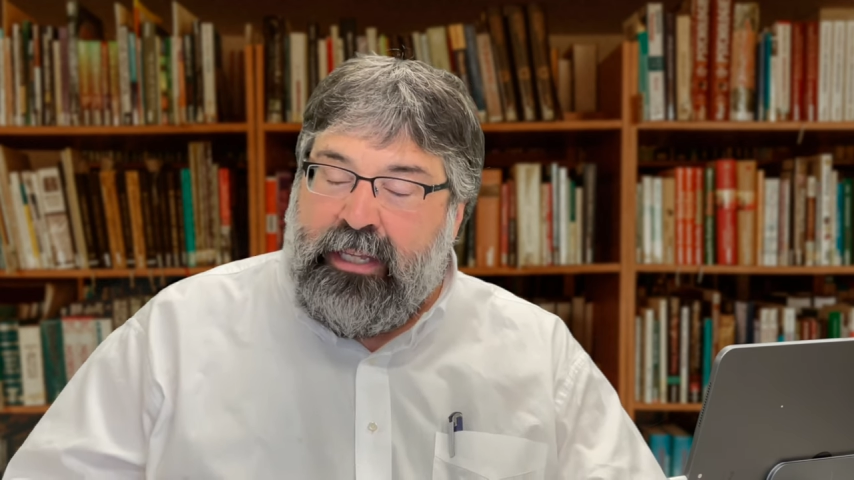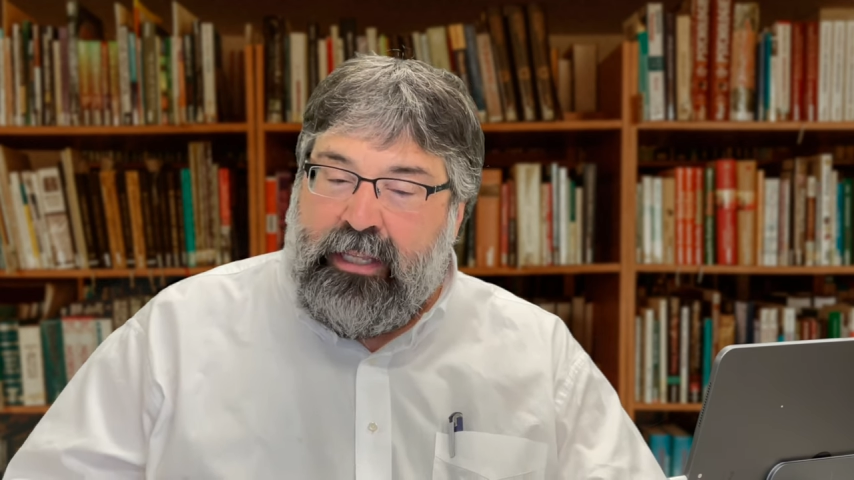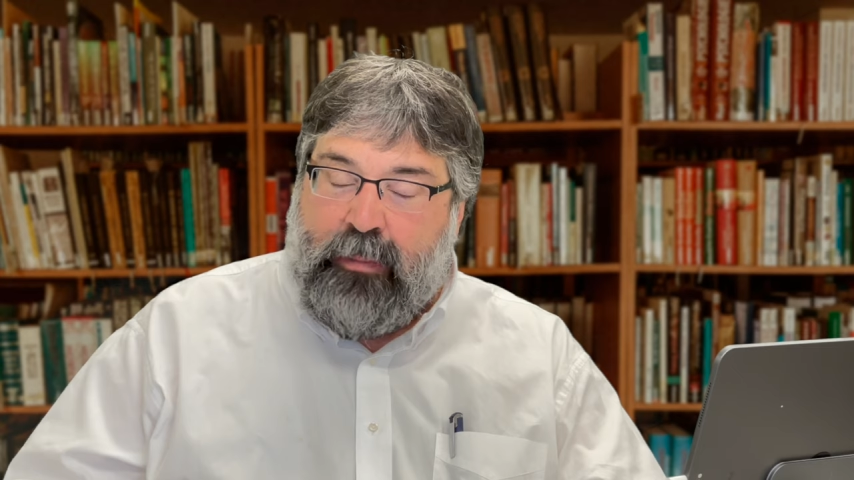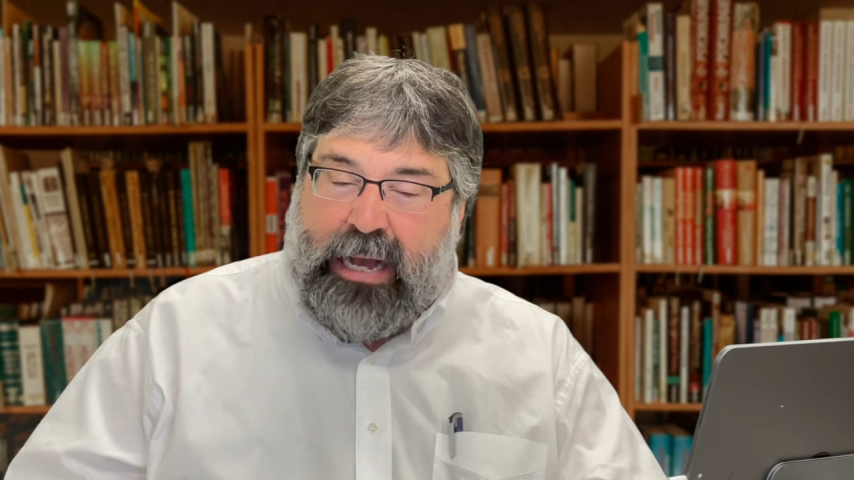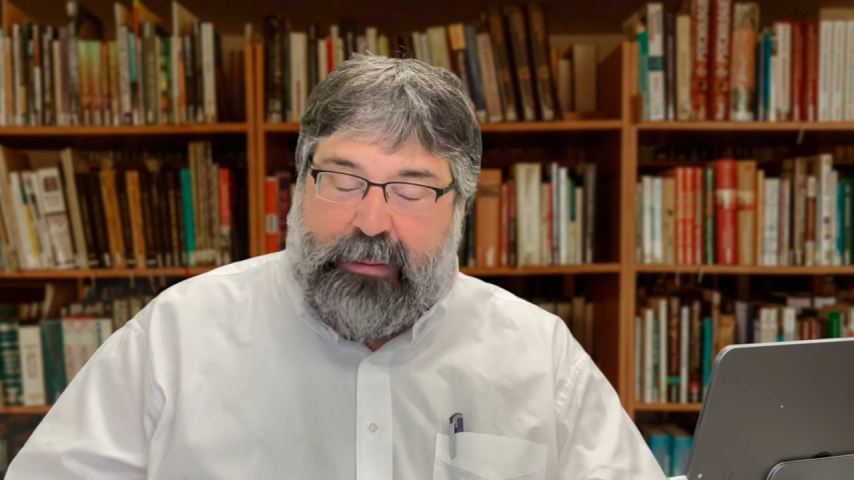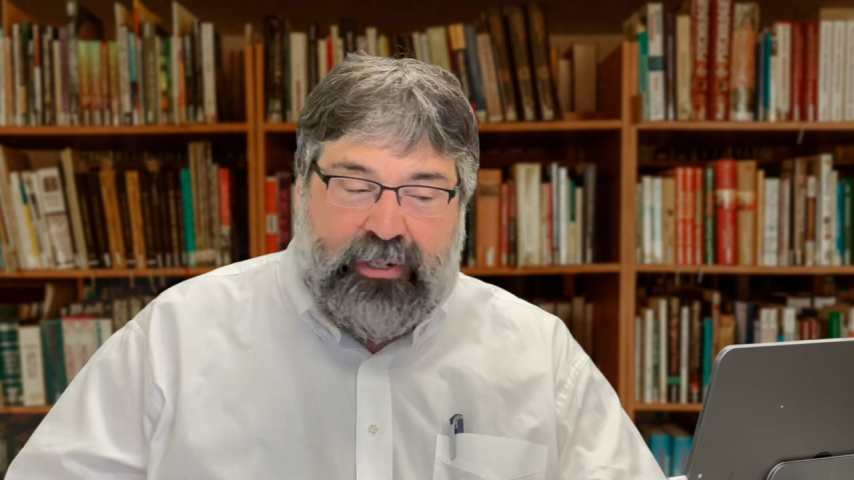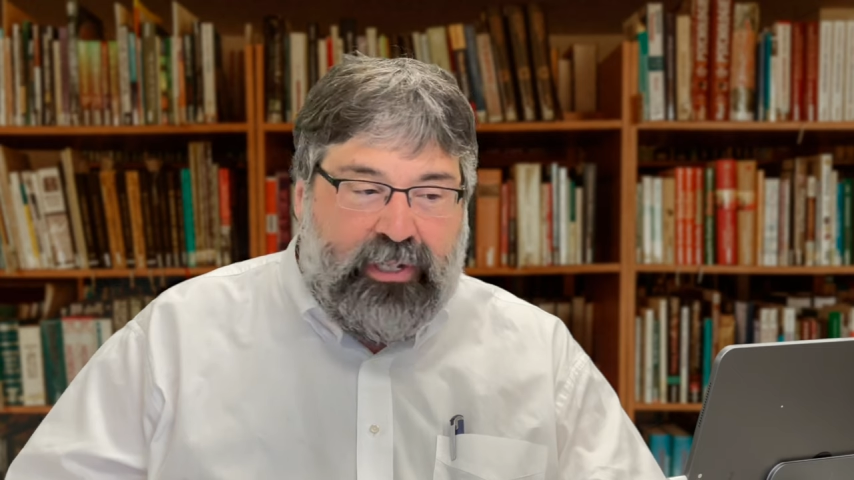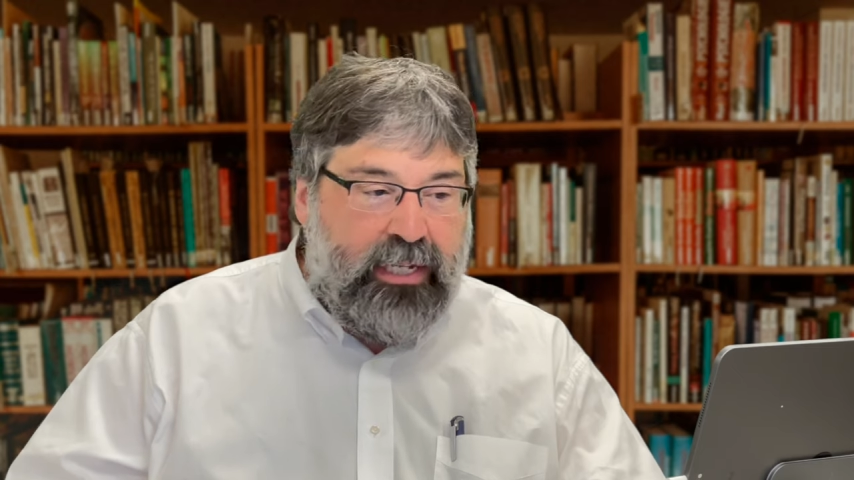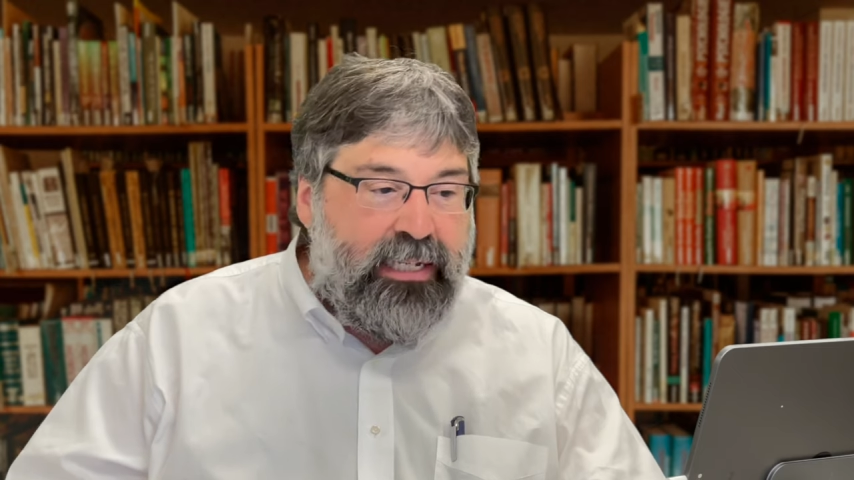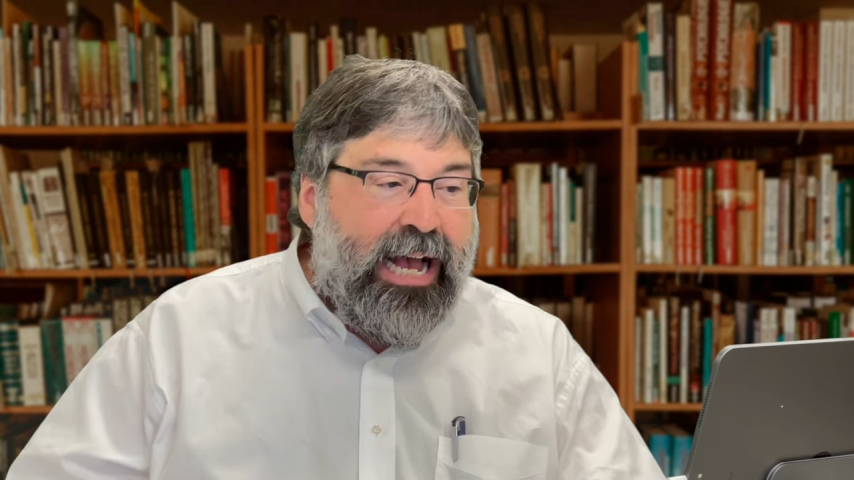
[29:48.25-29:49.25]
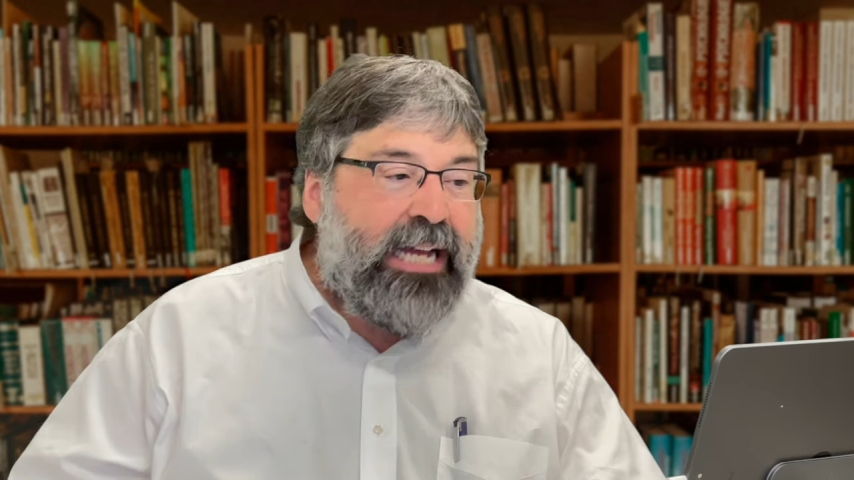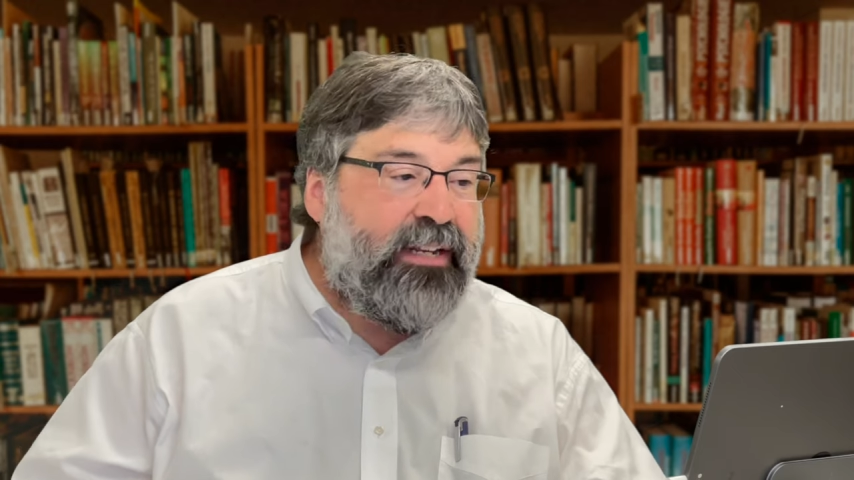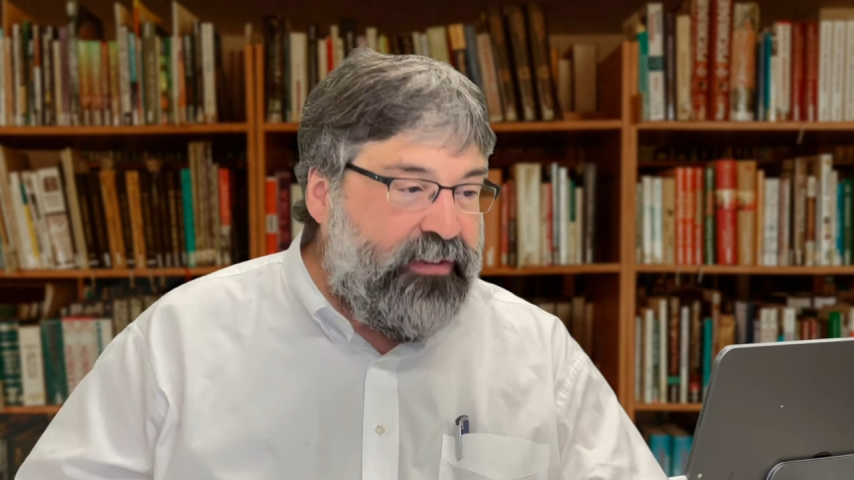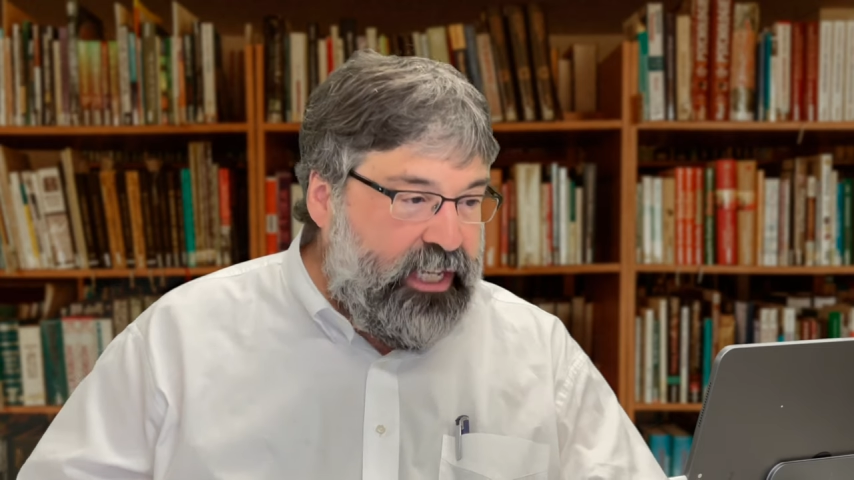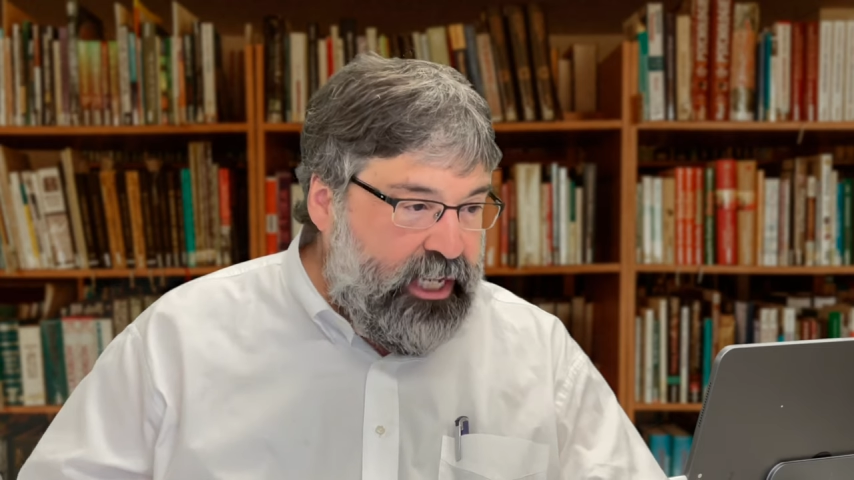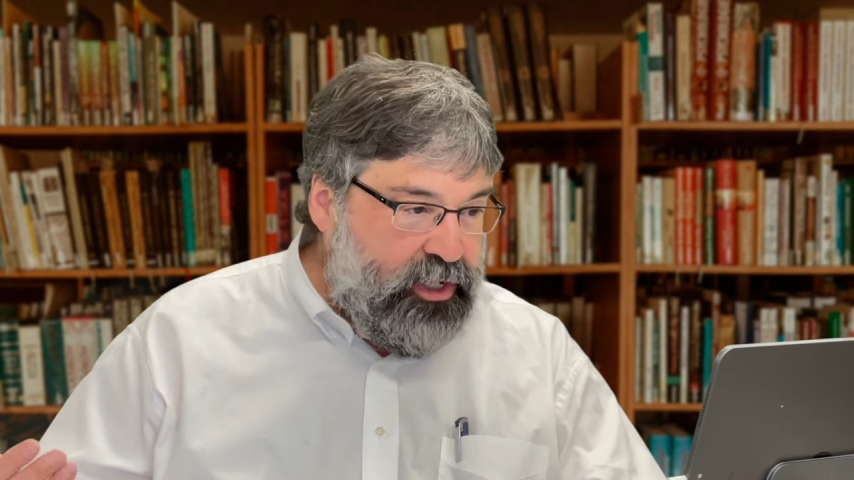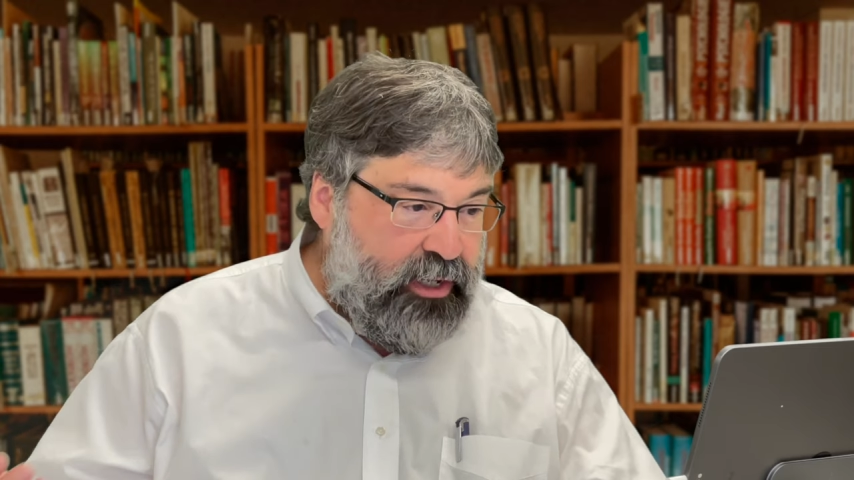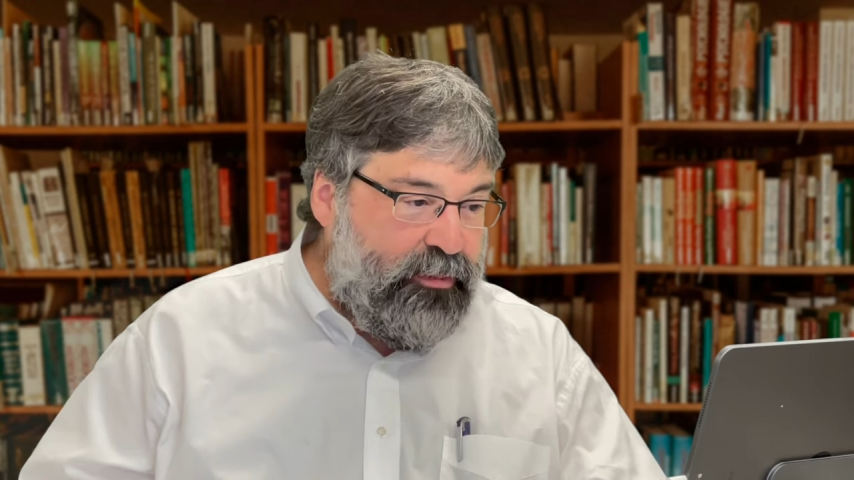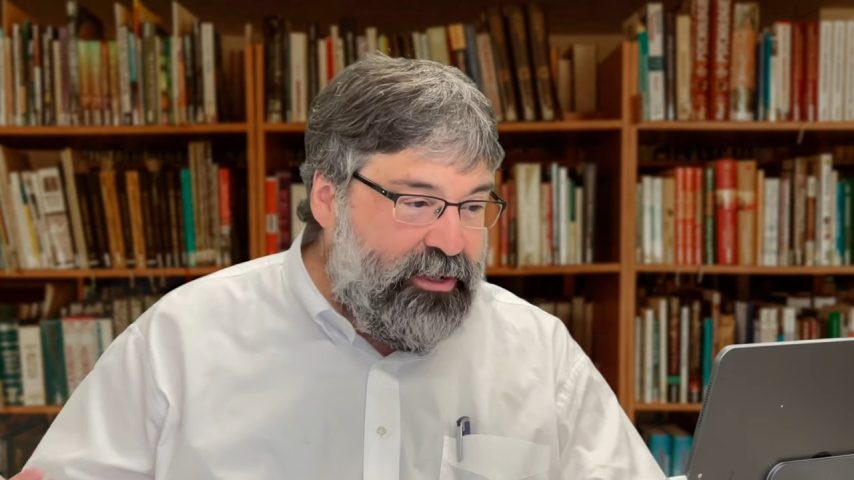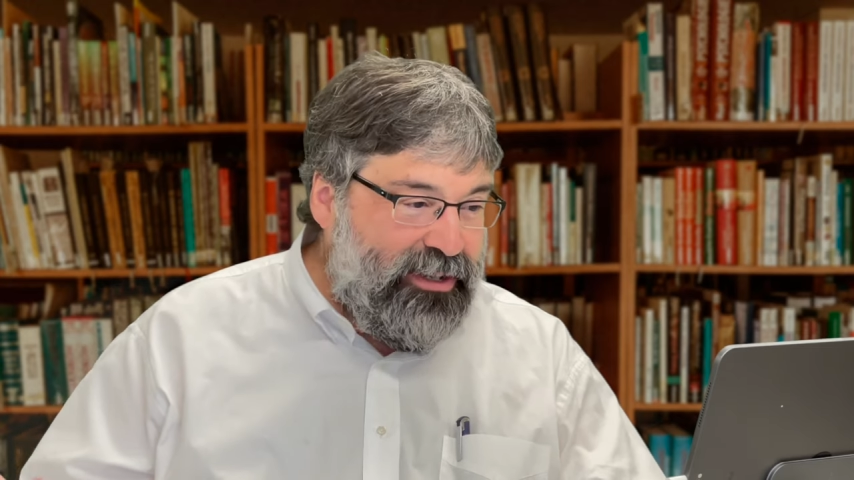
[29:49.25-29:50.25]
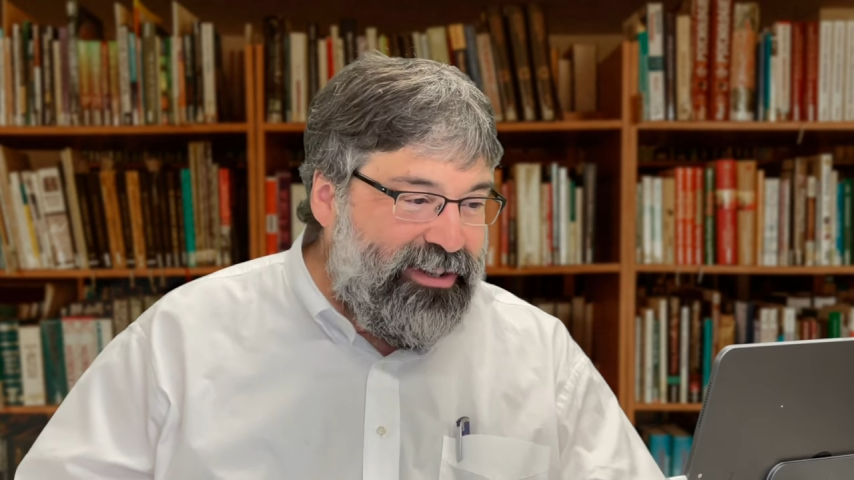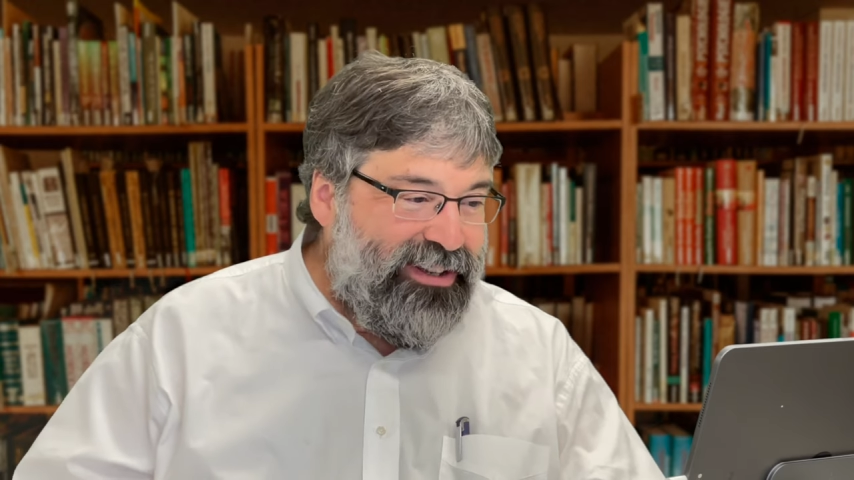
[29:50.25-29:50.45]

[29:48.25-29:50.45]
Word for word: the Bible says, Out of Egypt